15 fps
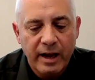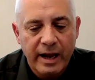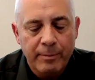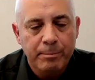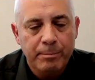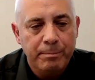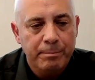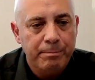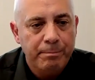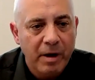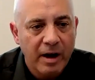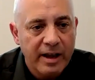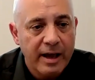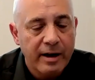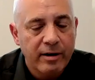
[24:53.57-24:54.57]
and
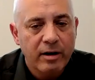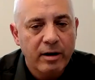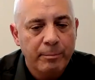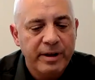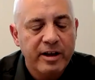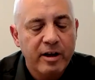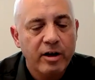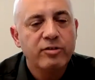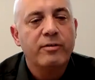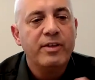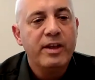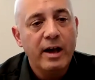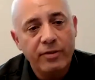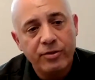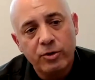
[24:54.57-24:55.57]
again, because of
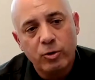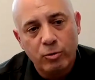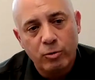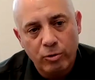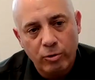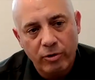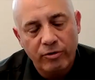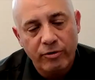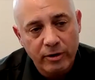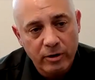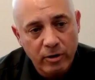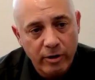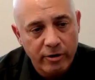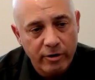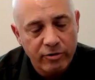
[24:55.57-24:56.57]
the ethical rules that
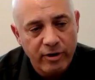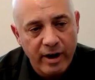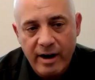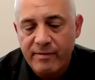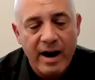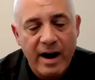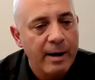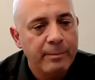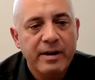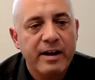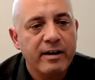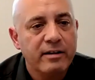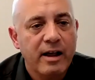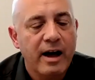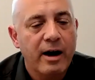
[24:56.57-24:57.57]
lawyers have, I'm
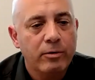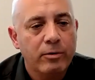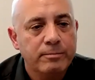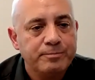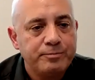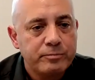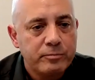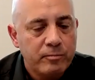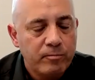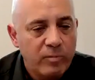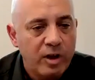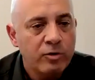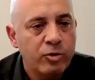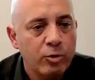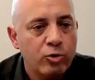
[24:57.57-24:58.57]
not allowed
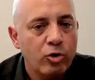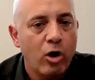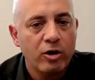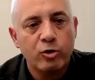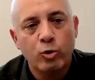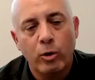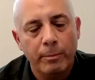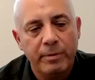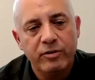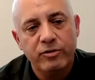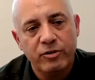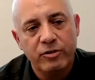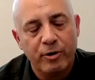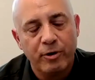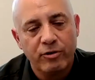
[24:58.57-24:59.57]
to talk to a
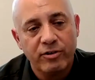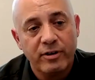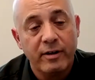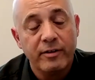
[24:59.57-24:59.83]
business person